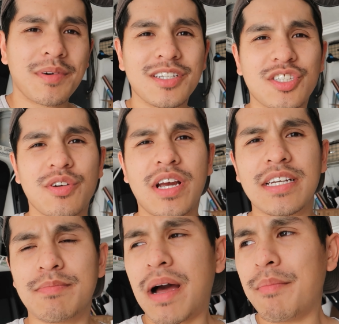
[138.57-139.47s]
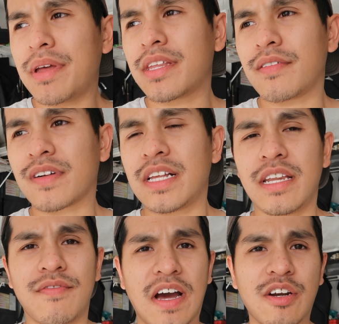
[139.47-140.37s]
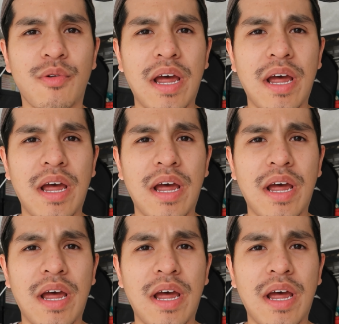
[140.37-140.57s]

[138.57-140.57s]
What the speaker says: I'm gonna show you guys my method of cleaning vinyl